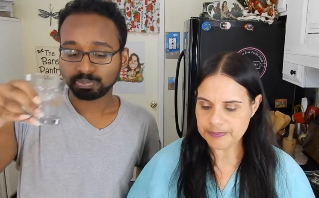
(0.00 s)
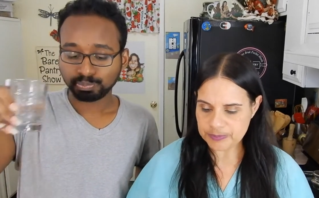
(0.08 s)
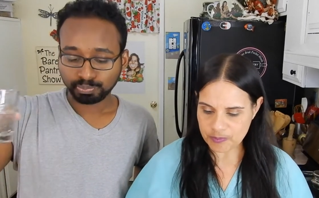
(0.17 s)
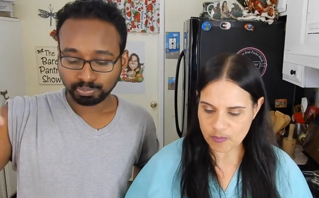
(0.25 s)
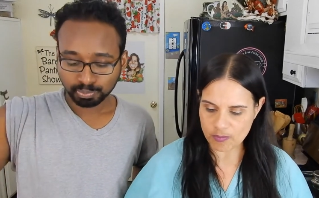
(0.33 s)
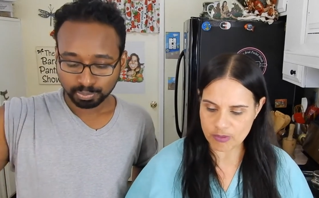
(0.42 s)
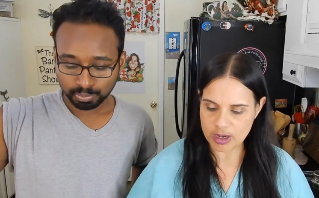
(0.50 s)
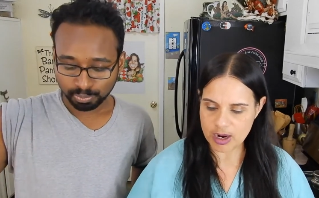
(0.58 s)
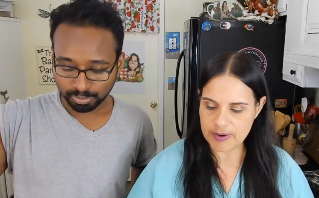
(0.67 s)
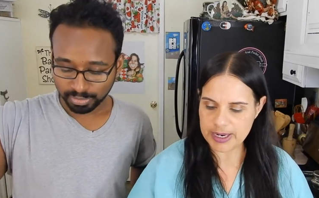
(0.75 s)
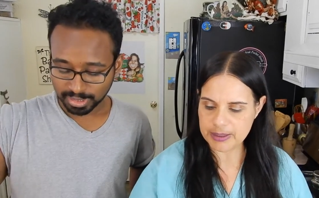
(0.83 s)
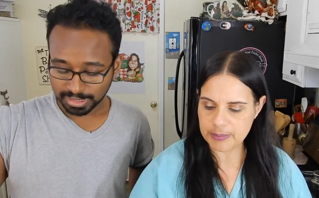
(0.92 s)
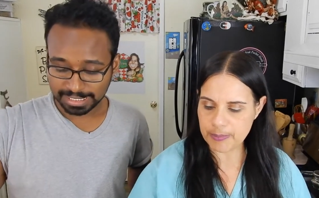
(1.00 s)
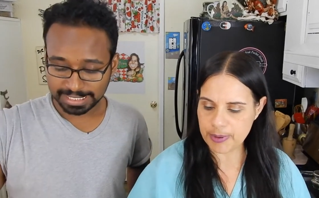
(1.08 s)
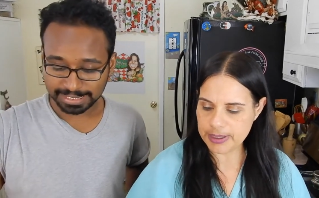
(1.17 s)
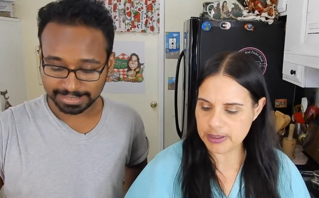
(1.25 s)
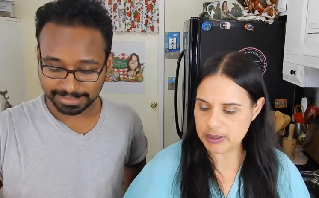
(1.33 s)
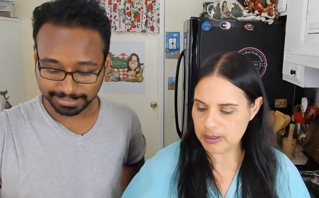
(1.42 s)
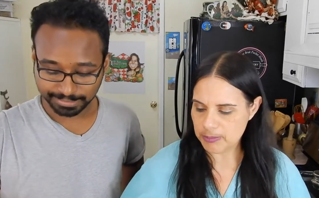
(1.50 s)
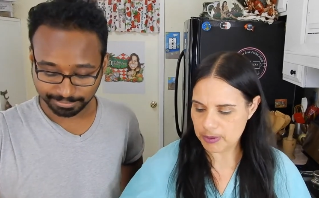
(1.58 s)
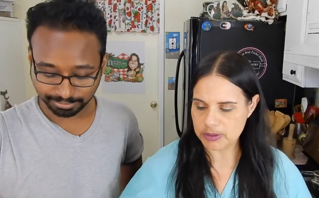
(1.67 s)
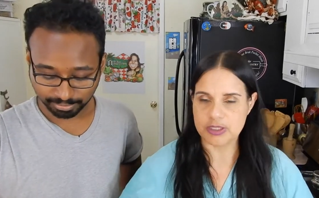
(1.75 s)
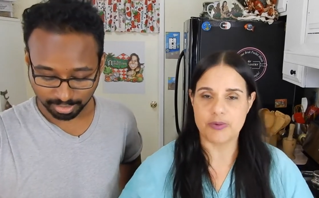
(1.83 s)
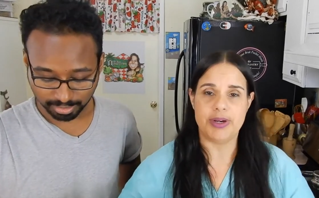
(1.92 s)
Speaker 1: Mm. All right, Breton
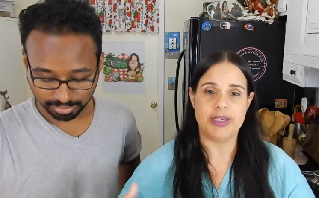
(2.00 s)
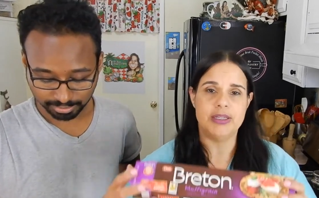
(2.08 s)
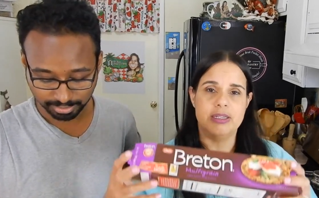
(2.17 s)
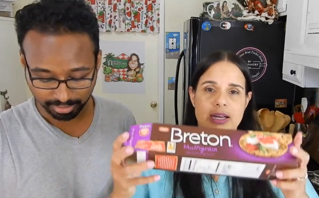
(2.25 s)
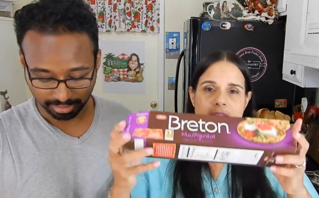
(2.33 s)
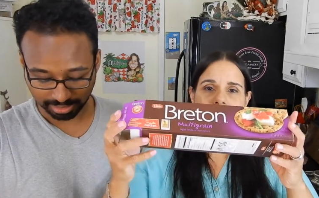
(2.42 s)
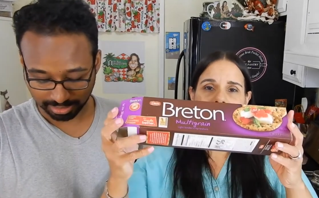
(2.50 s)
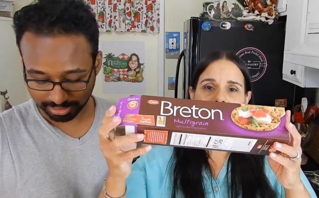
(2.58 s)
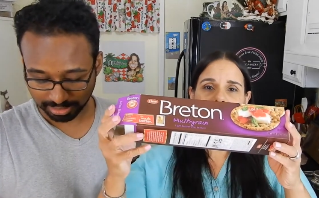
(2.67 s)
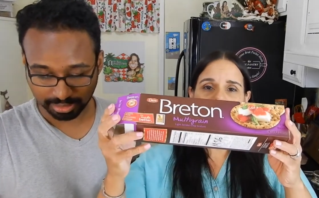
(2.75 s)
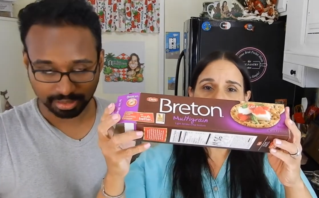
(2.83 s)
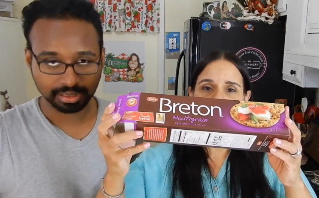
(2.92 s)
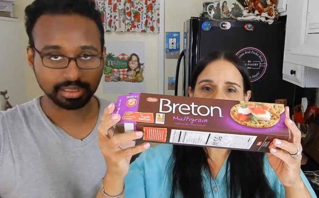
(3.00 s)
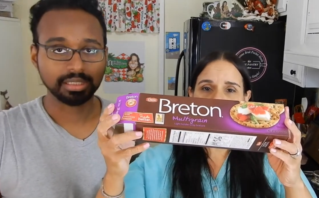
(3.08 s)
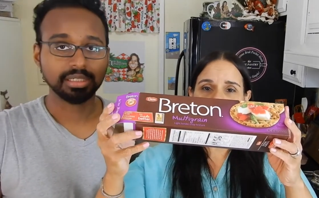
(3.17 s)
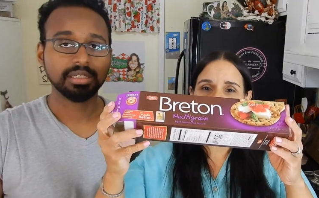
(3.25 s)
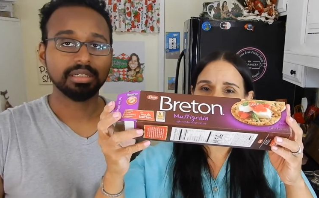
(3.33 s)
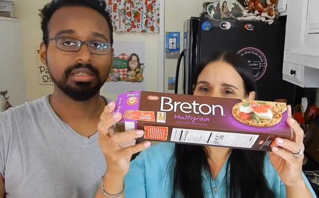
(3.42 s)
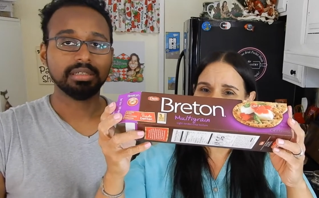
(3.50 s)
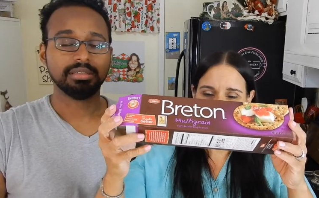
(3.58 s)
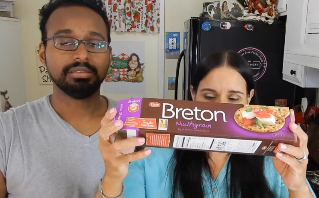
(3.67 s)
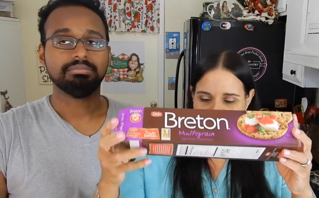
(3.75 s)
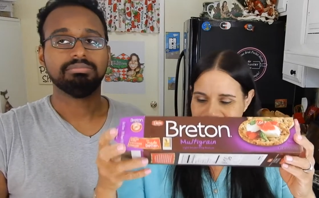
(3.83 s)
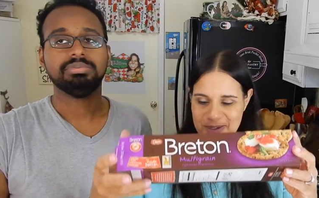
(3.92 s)
multigrain. Ugh. I already can tell you,
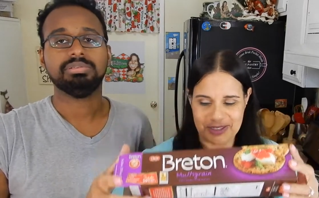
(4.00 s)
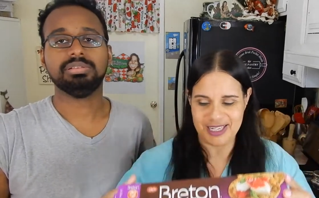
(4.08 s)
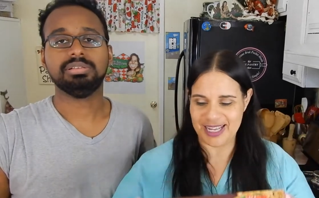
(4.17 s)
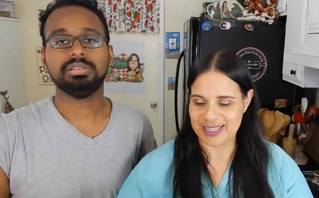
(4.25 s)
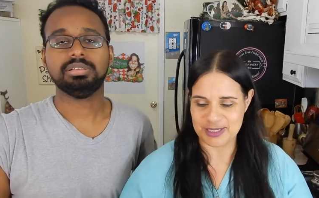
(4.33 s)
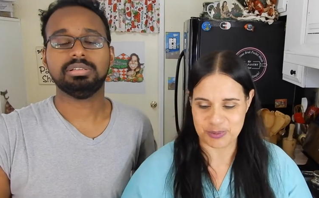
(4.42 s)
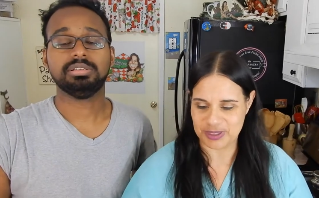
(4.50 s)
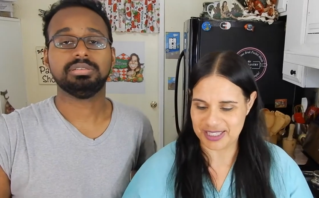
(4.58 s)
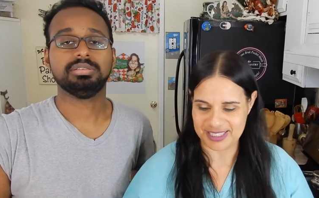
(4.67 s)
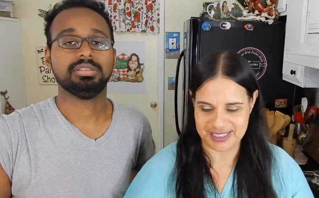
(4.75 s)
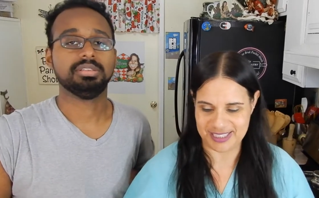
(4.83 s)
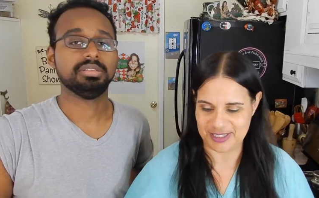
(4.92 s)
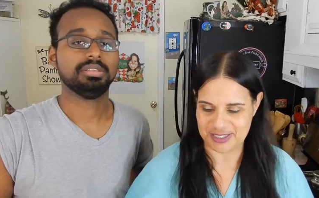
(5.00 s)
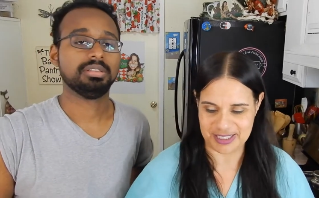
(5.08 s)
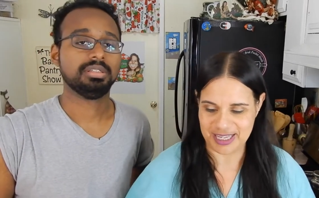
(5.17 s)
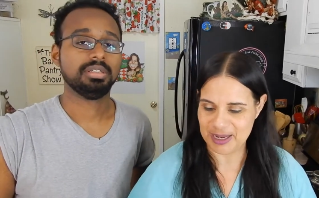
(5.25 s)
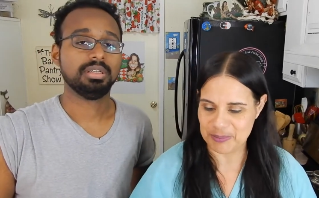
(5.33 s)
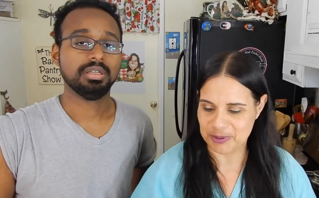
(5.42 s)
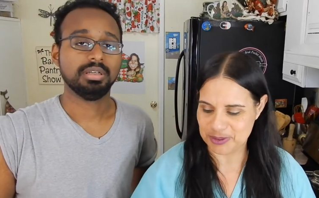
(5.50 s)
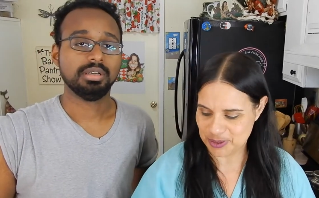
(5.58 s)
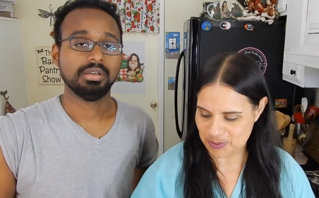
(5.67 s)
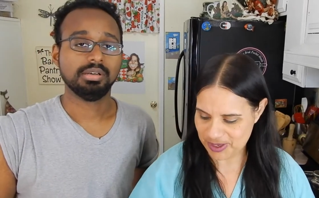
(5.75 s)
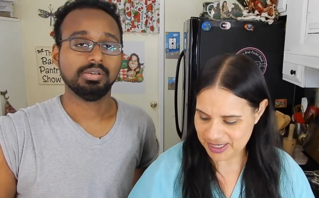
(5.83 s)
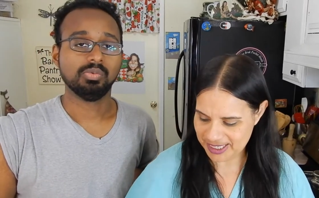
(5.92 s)
Joshua's not gonna like this one because he doesn't like
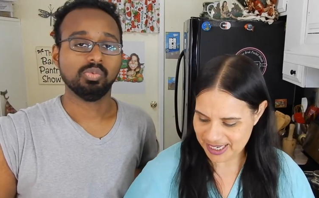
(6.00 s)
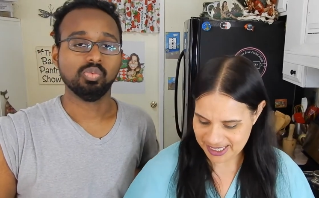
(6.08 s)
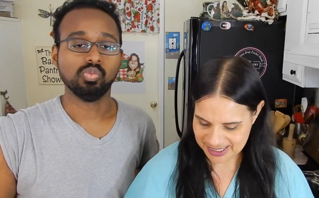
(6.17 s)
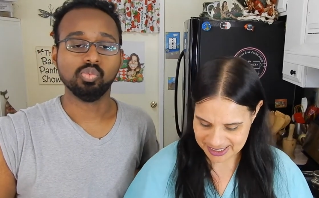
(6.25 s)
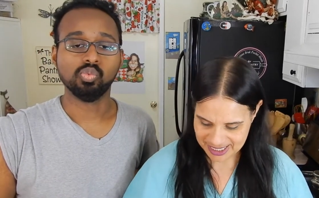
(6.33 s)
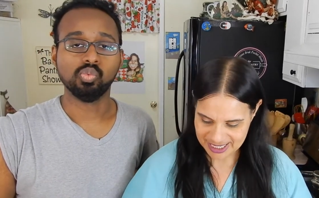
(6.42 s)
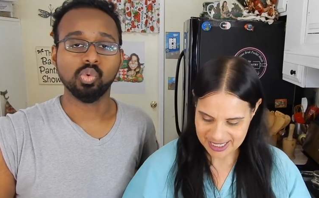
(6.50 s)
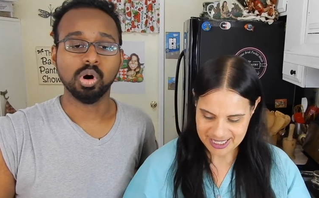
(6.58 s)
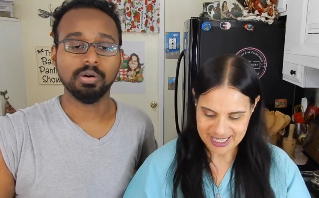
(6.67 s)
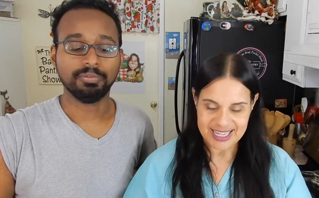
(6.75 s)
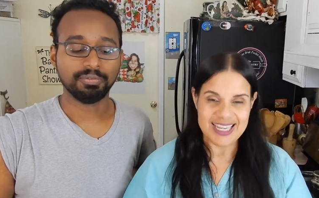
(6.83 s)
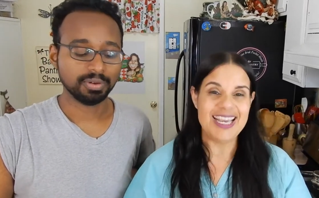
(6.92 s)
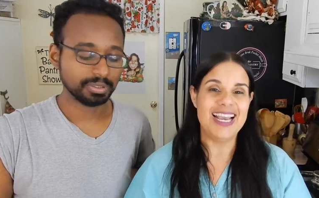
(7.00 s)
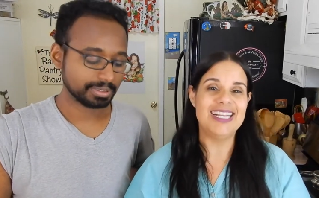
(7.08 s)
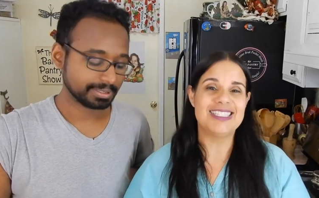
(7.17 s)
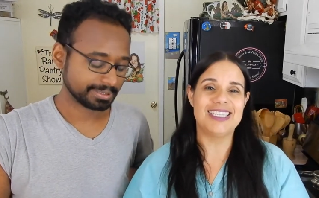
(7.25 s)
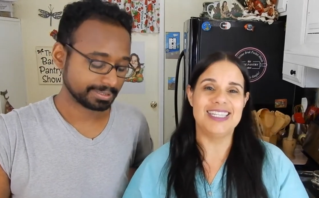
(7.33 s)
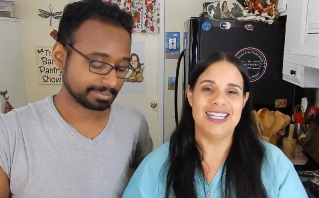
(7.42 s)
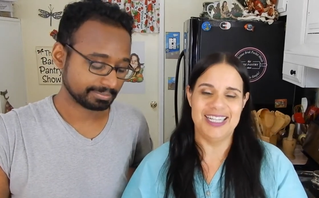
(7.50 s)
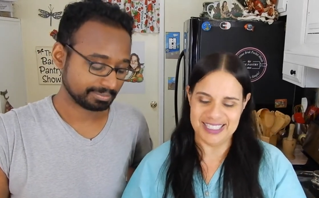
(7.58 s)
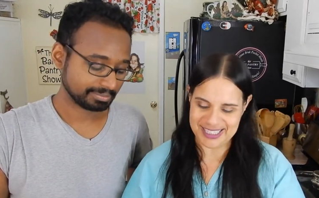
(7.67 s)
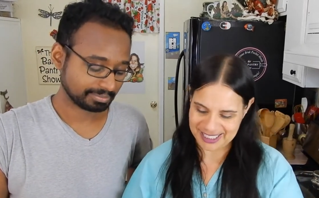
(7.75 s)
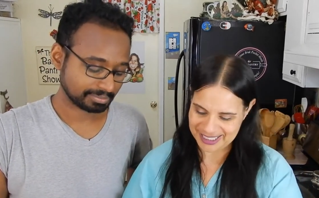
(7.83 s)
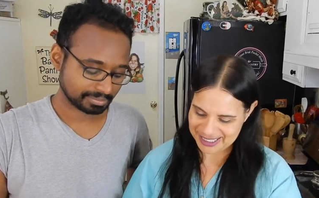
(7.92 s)
multigrain. He hates, Woof. he hates the,
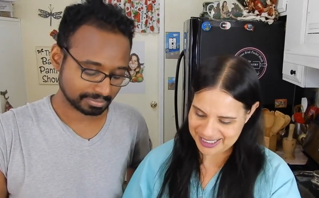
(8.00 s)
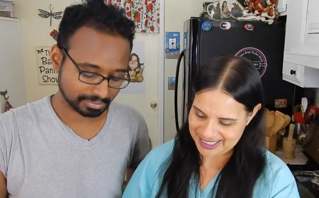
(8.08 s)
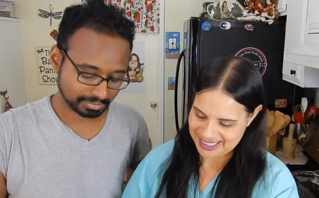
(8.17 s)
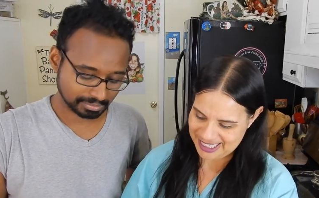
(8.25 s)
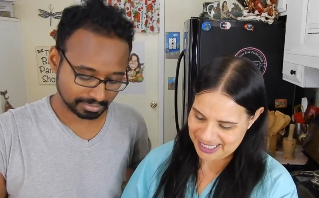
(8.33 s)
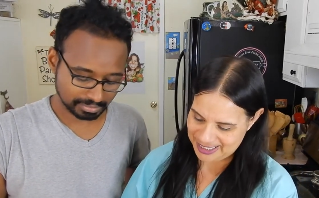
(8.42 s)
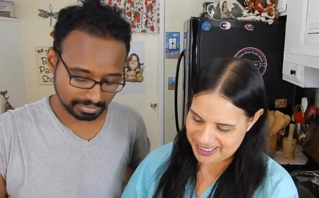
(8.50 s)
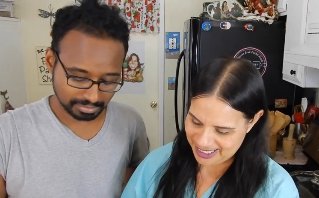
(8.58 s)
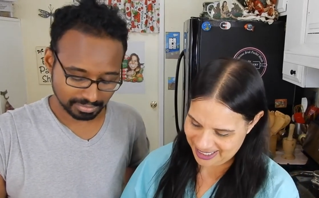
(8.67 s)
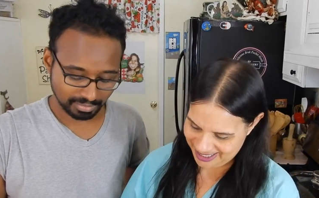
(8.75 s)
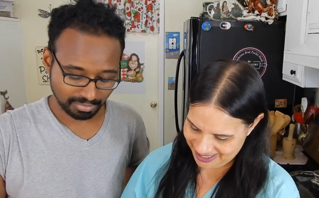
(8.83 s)
the little seeds.